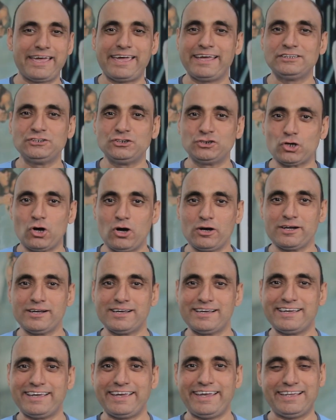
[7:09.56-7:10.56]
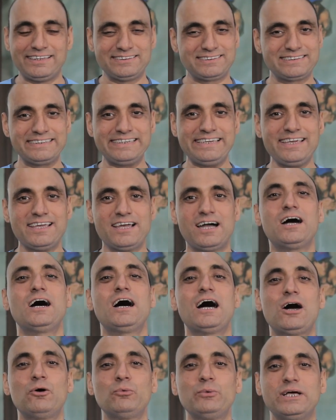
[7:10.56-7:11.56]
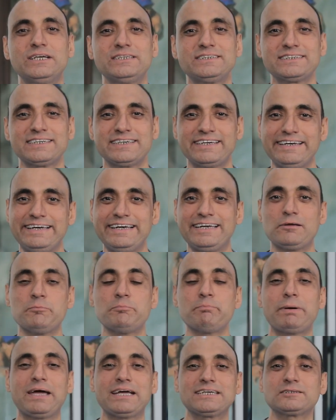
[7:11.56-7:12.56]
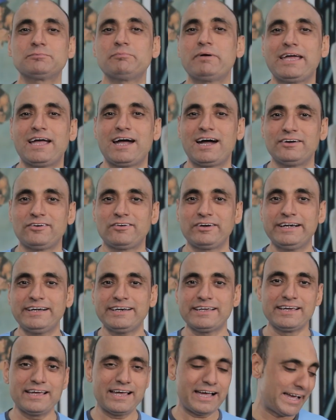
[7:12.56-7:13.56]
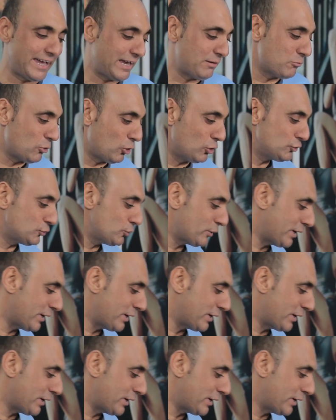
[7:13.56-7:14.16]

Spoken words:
and jog and see how does it impacts my heart rate. I am also